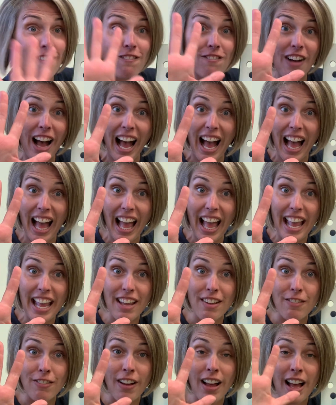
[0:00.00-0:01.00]

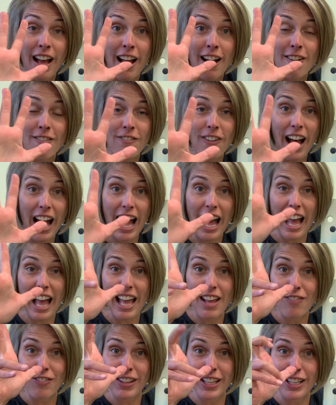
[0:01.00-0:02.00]
5
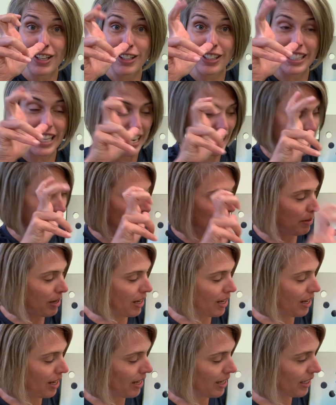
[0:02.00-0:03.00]
little
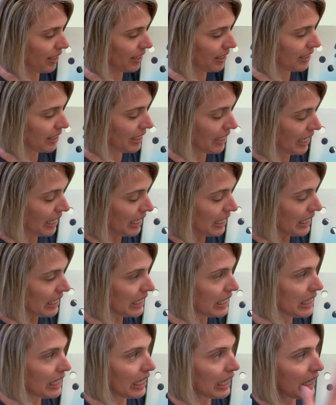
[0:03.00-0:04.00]
ladybugs
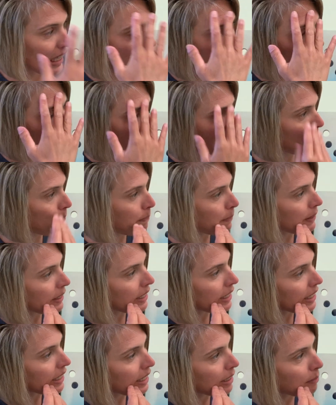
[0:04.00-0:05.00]

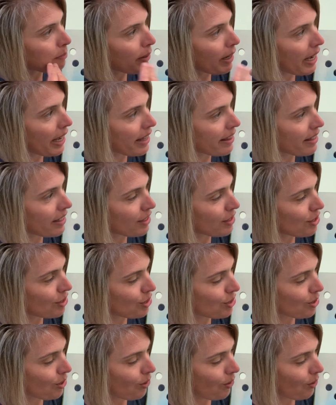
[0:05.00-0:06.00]
sleeping by the
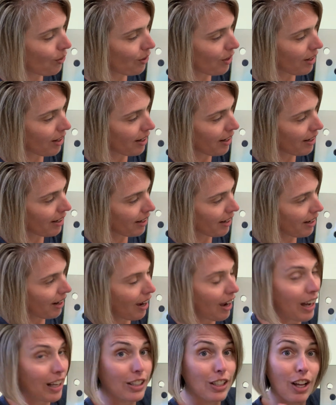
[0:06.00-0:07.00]

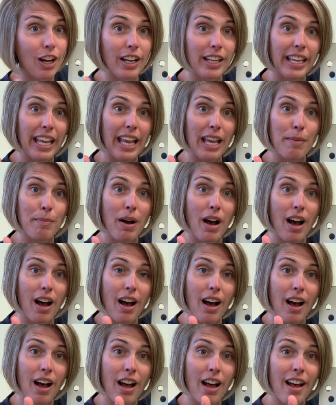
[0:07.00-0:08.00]
shore. Along came
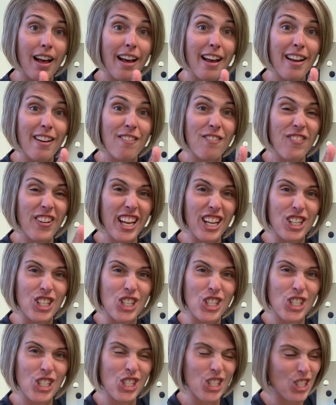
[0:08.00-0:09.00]
a
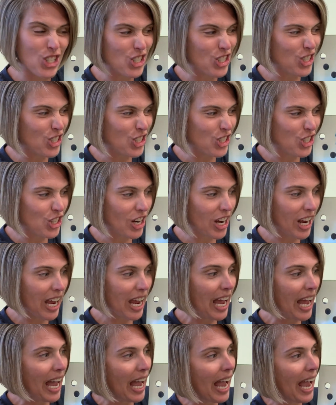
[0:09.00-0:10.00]
fish.
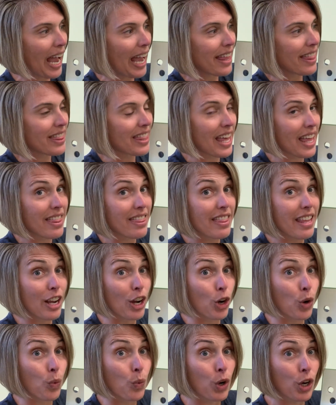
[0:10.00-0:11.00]
And then
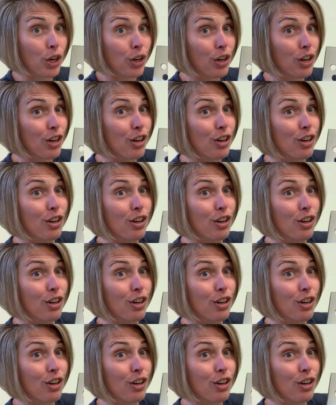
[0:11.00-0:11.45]
there were